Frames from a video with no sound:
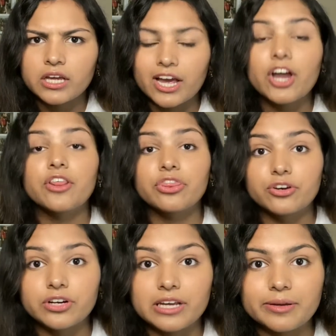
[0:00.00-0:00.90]
I got a
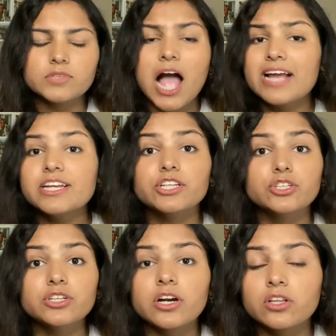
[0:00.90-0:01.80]
30. I did
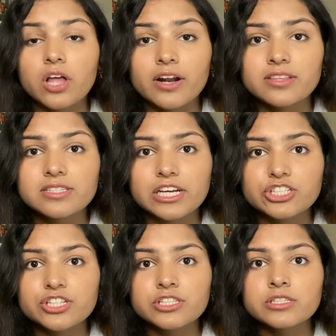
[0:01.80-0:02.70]
good on a lot of the
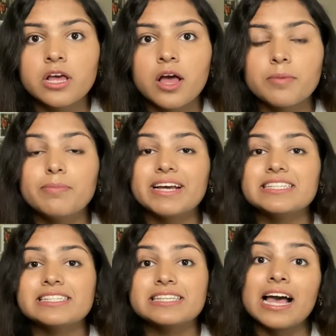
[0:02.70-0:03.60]
sections, my
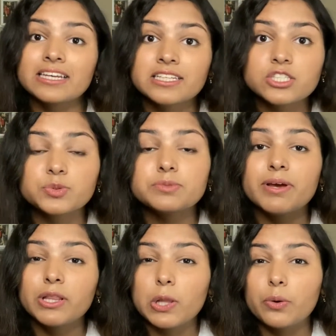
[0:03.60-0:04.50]
science was
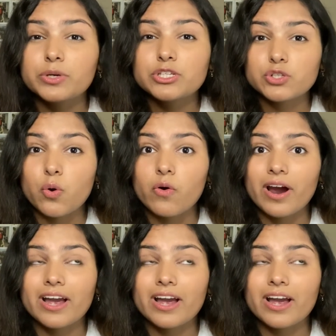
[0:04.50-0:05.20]
my lowest score.